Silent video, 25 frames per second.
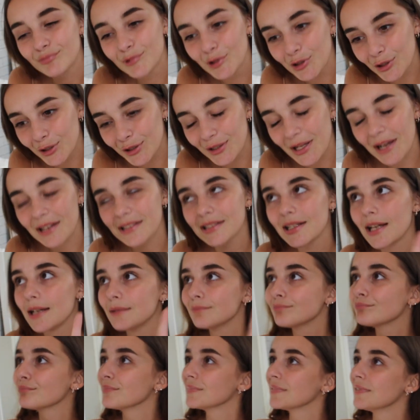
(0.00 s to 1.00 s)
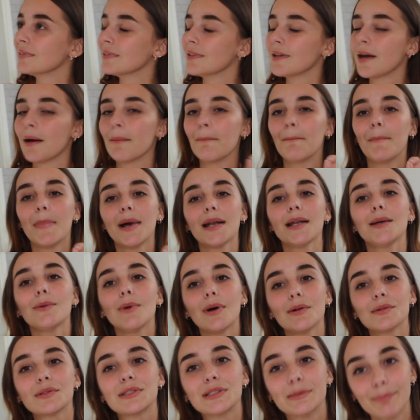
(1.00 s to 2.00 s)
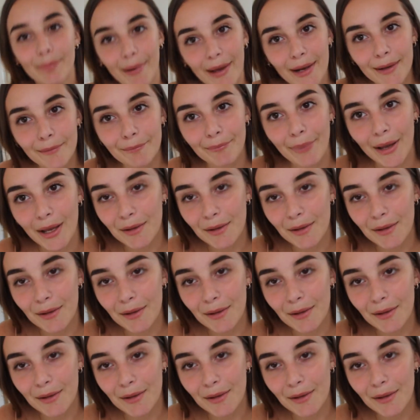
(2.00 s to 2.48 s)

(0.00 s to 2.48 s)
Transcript: good, I was like, money well spent,